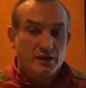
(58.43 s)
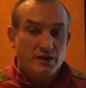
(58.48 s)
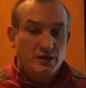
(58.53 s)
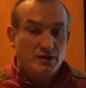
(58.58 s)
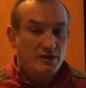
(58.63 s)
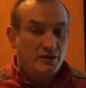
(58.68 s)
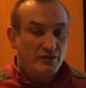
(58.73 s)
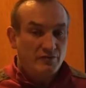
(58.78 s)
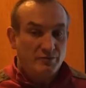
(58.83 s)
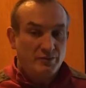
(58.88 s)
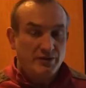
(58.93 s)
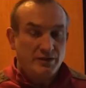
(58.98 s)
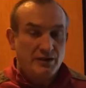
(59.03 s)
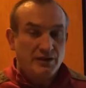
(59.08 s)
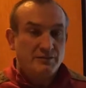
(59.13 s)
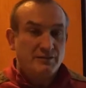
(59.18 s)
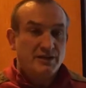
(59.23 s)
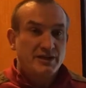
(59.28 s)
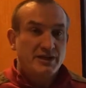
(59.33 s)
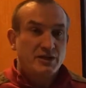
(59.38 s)
I've been
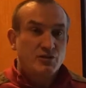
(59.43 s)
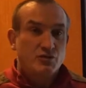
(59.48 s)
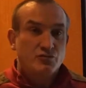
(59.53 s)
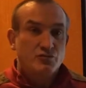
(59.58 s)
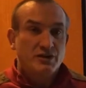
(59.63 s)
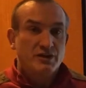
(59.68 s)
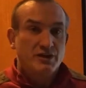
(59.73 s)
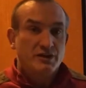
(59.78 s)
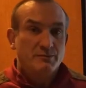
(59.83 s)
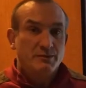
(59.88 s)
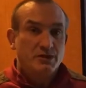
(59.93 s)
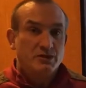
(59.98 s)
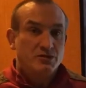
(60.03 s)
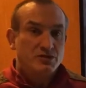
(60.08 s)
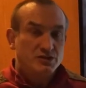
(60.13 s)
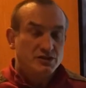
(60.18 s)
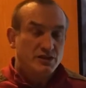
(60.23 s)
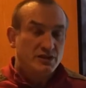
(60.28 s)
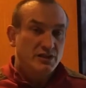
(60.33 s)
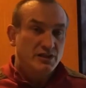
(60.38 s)
eliminated already,
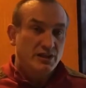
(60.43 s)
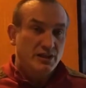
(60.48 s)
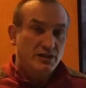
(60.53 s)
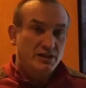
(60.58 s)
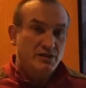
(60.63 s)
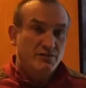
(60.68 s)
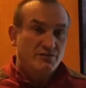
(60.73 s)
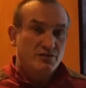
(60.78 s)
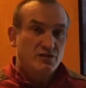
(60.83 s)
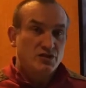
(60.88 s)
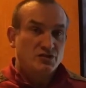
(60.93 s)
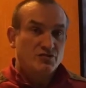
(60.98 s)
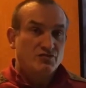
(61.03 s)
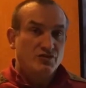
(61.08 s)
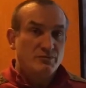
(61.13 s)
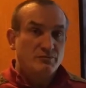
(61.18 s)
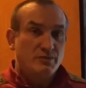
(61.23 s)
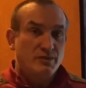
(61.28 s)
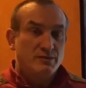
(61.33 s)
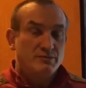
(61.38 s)
because in the first
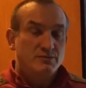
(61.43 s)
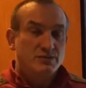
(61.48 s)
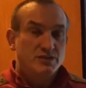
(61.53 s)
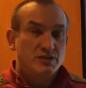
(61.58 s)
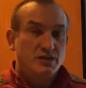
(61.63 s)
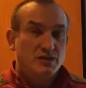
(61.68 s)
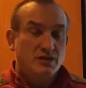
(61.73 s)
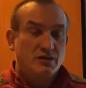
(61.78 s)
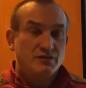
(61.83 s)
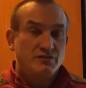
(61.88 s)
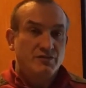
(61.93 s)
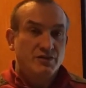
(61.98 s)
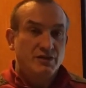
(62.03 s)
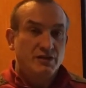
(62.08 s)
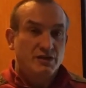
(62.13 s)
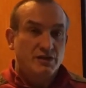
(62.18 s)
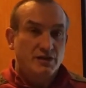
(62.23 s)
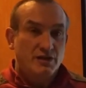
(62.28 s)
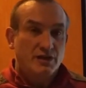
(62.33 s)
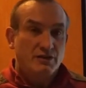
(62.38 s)
3 months, I
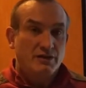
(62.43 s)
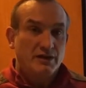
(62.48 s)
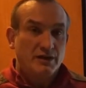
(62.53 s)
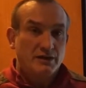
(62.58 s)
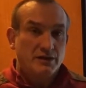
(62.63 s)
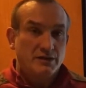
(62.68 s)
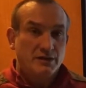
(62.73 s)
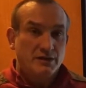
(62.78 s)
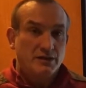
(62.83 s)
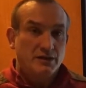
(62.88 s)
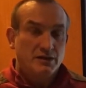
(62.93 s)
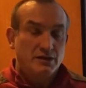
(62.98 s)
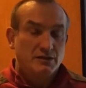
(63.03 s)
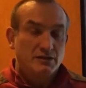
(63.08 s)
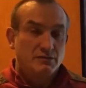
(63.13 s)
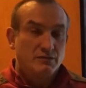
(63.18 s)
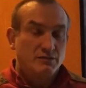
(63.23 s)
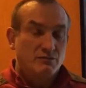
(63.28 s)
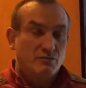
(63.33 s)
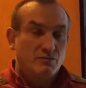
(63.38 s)
think
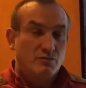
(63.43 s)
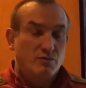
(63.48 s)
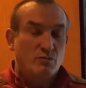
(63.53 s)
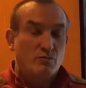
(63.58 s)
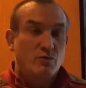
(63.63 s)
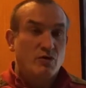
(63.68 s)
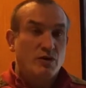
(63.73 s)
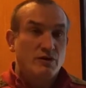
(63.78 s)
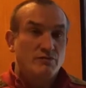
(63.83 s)
from